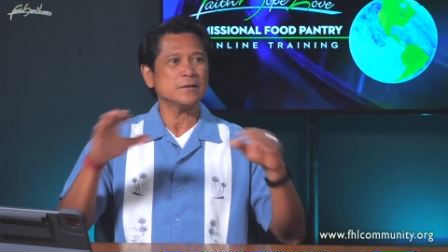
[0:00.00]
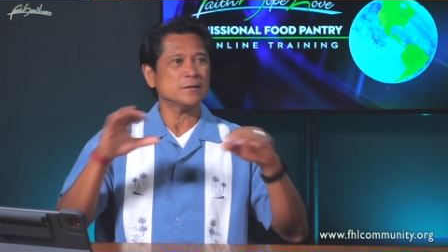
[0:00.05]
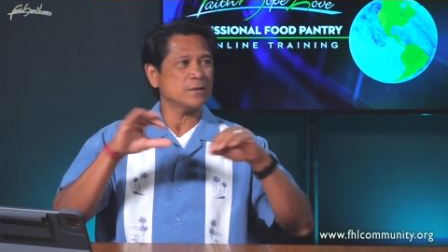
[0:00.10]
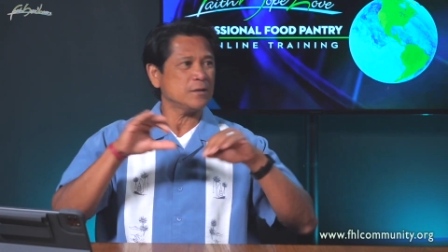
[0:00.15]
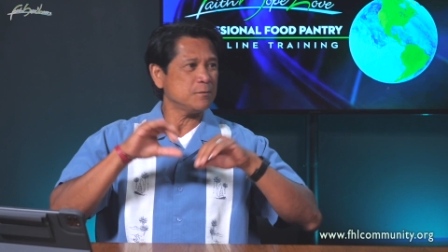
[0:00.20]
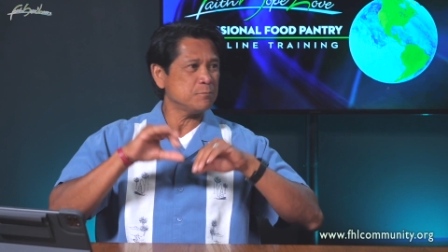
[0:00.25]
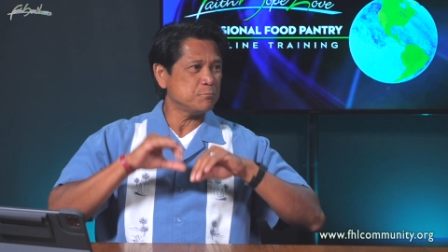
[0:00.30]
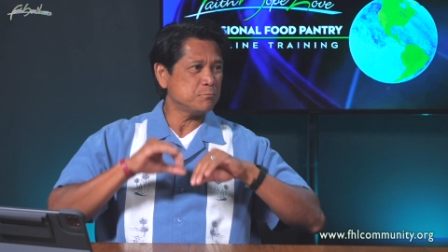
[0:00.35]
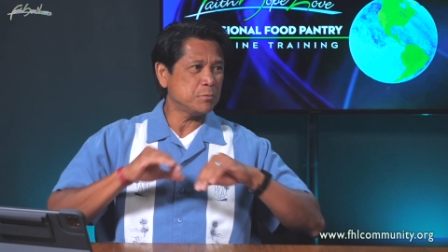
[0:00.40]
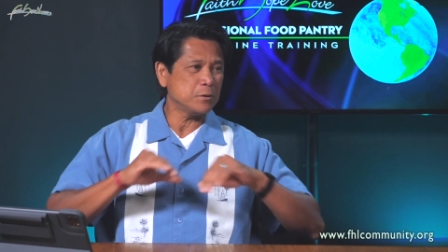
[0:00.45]
and
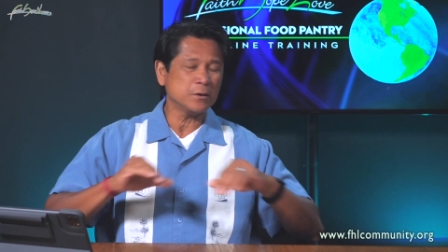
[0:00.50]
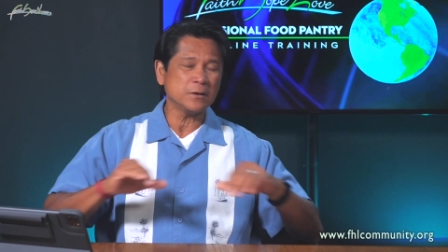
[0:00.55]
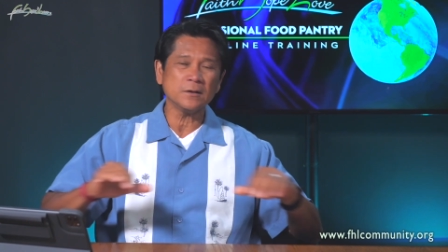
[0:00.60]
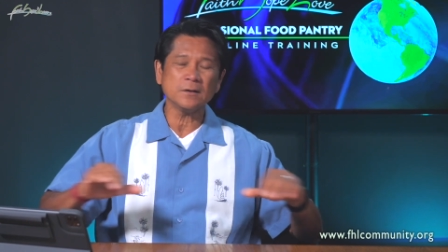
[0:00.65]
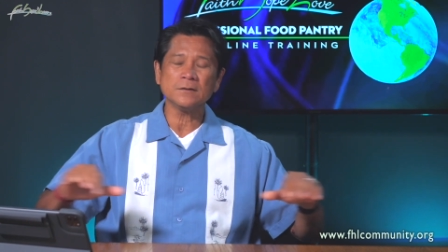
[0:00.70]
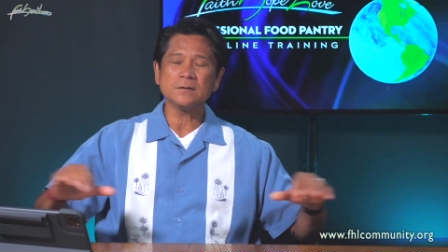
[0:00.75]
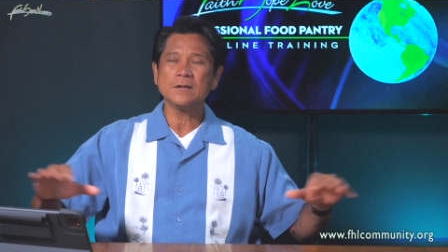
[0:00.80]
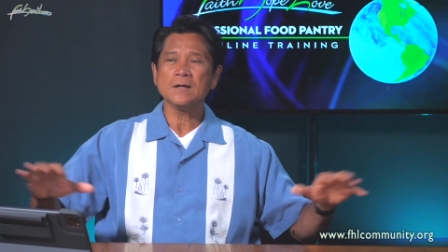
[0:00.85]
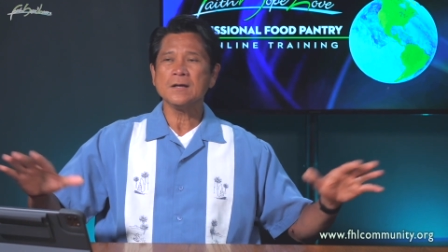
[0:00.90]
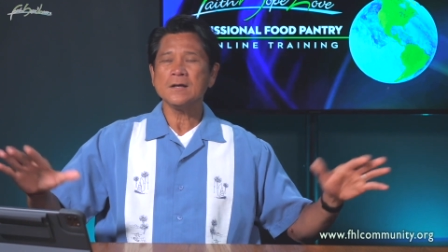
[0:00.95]
they
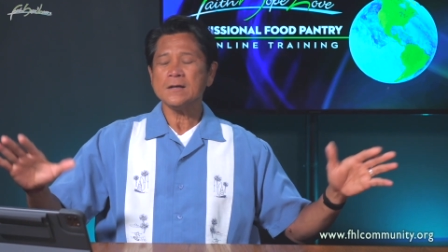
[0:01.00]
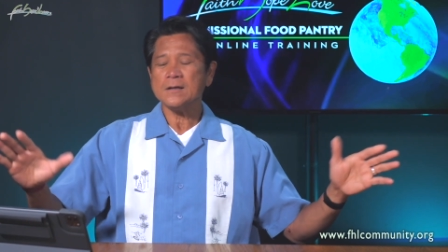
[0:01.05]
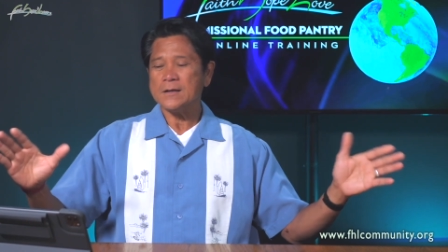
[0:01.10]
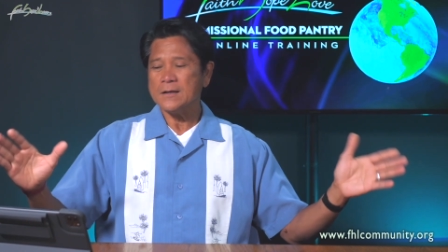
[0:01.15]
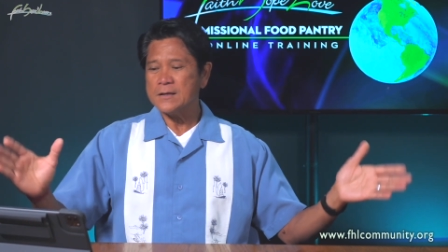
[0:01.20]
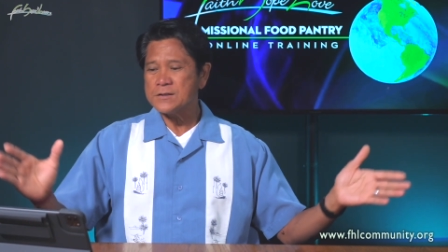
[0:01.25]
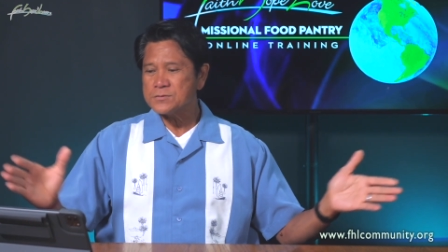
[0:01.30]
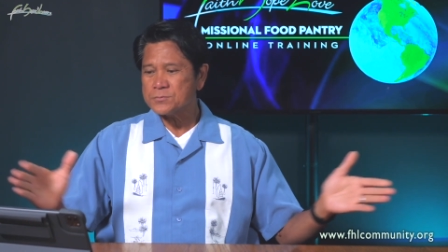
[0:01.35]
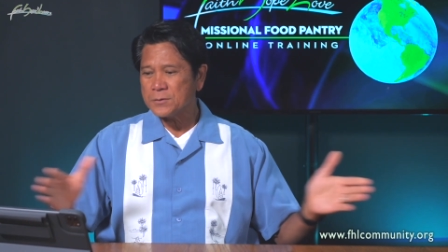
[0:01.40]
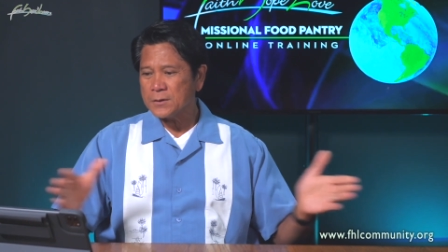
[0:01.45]
built
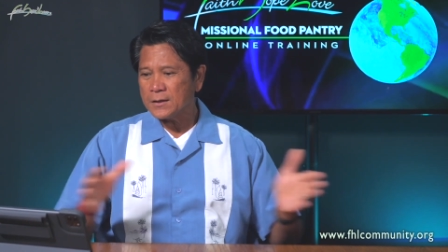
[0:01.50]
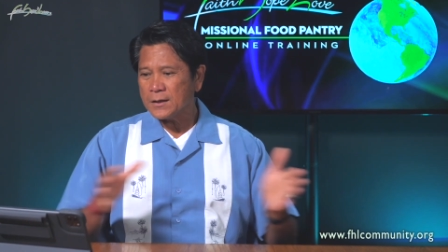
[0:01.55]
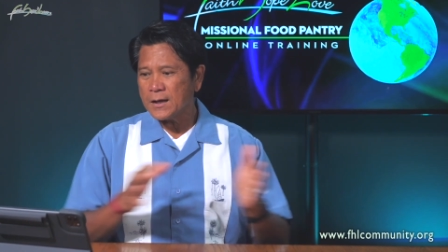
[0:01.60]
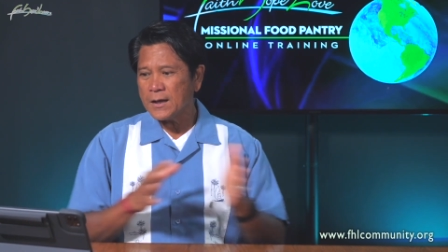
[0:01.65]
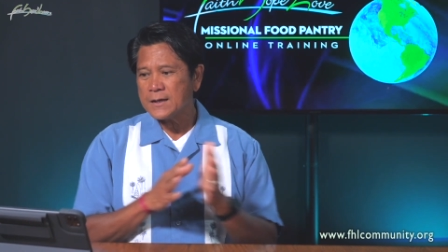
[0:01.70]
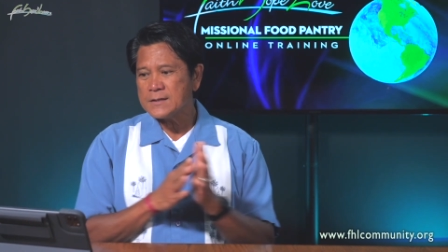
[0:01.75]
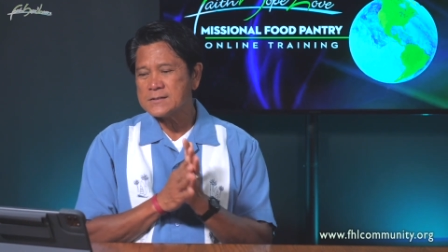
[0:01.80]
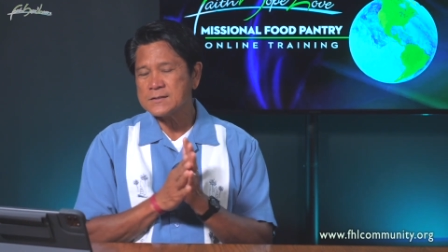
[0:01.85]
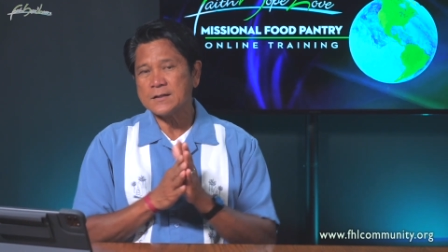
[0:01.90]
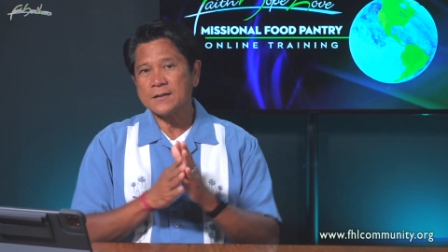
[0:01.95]

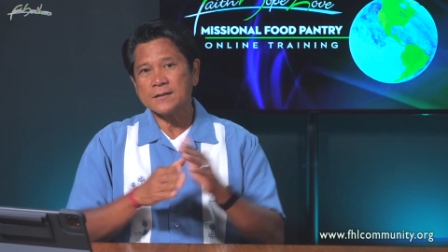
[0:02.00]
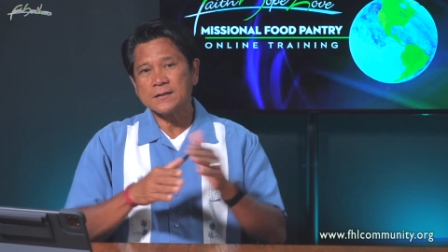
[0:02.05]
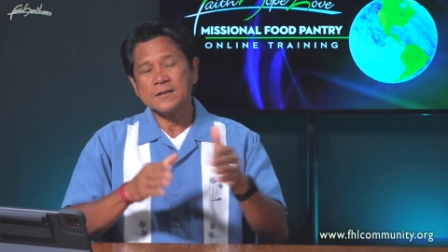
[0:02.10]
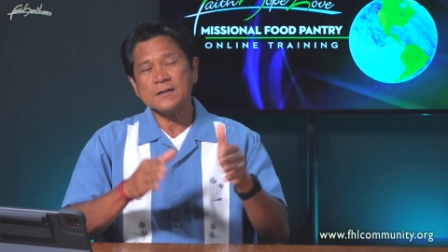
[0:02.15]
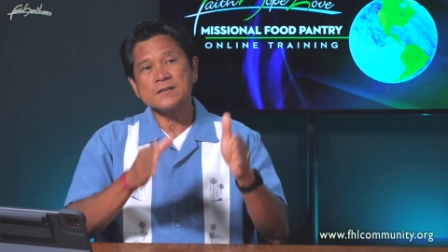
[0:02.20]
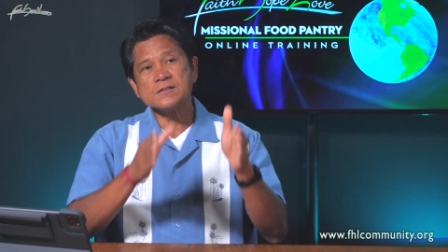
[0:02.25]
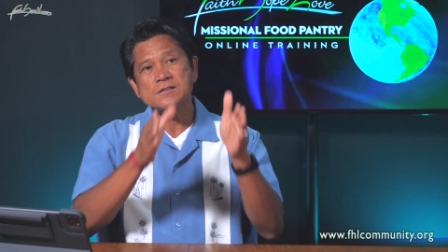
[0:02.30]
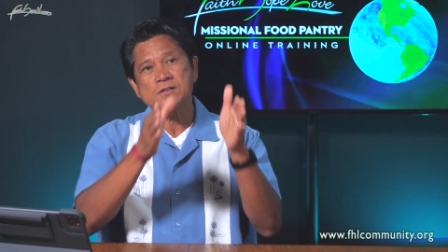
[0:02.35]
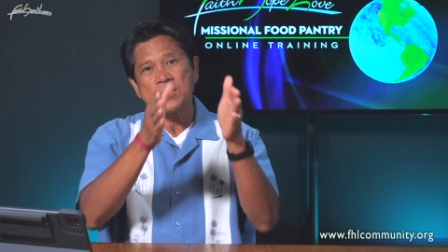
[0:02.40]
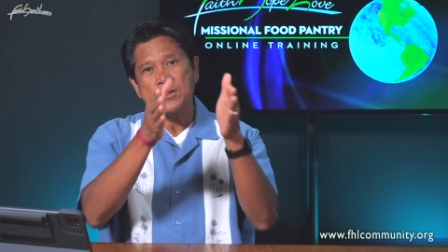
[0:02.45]
Israelites and
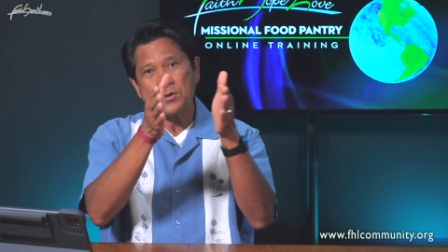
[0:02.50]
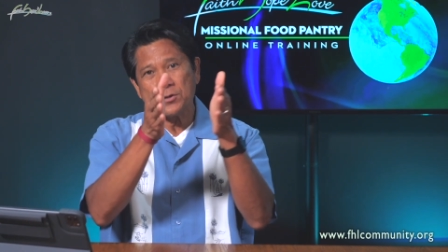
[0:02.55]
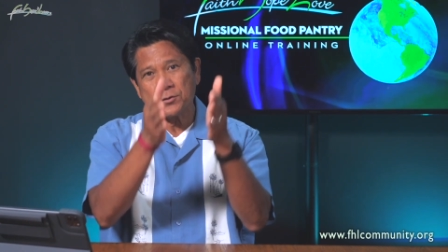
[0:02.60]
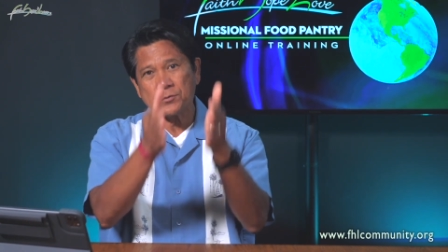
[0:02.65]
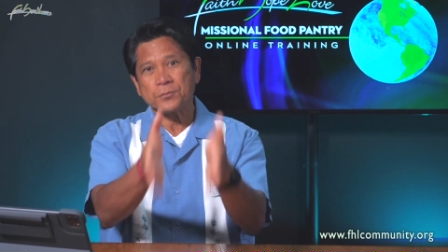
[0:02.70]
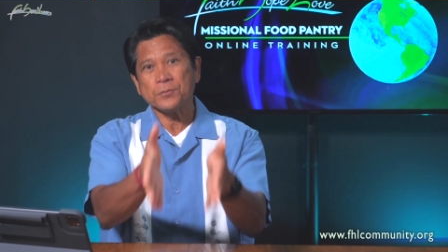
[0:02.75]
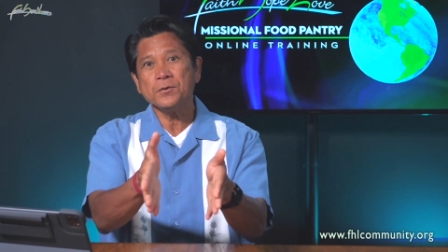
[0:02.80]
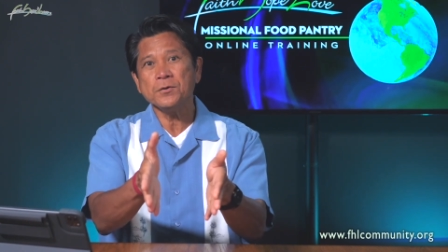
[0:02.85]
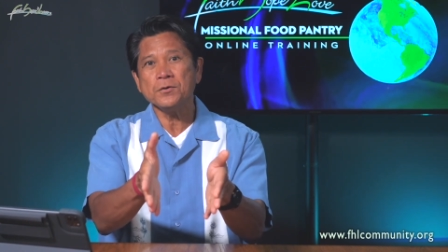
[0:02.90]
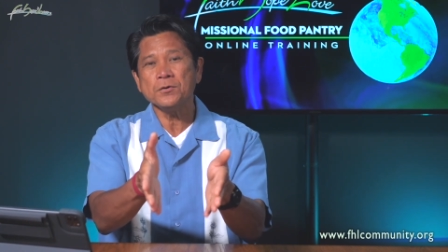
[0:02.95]
things
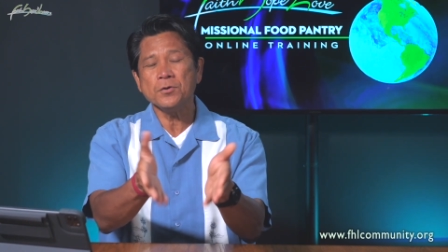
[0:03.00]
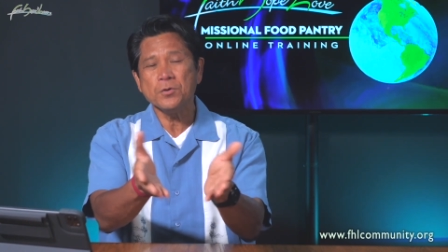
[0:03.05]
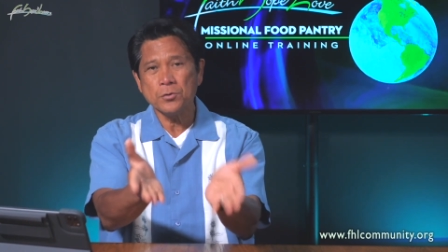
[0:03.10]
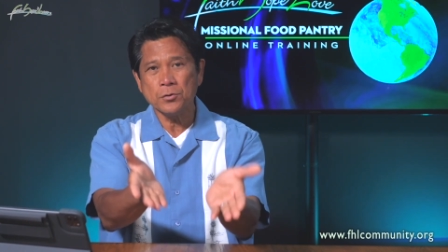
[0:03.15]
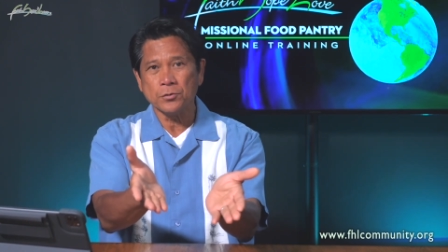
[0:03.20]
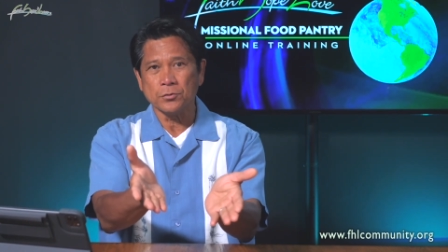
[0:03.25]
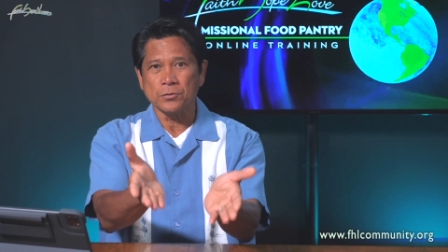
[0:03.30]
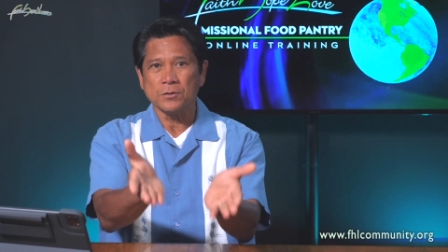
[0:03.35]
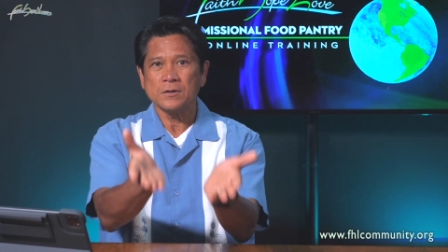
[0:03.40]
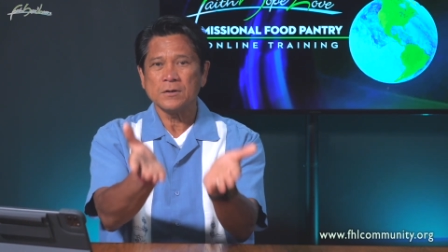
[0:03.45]
through
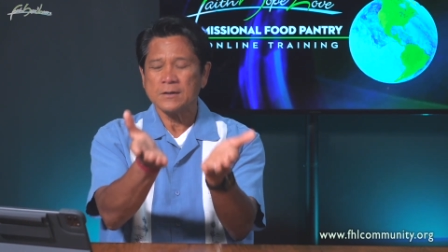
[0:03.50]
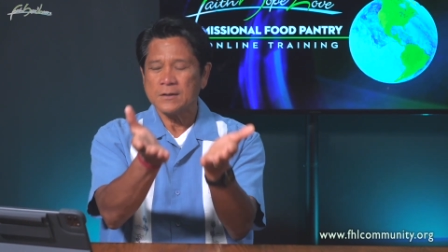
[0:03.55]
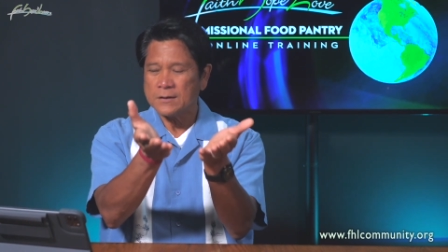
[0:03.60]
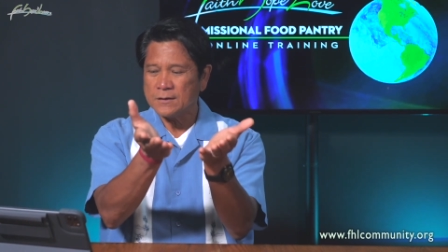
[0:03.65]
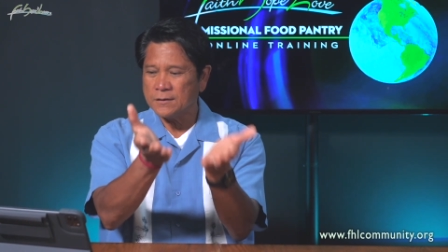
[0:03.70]
who?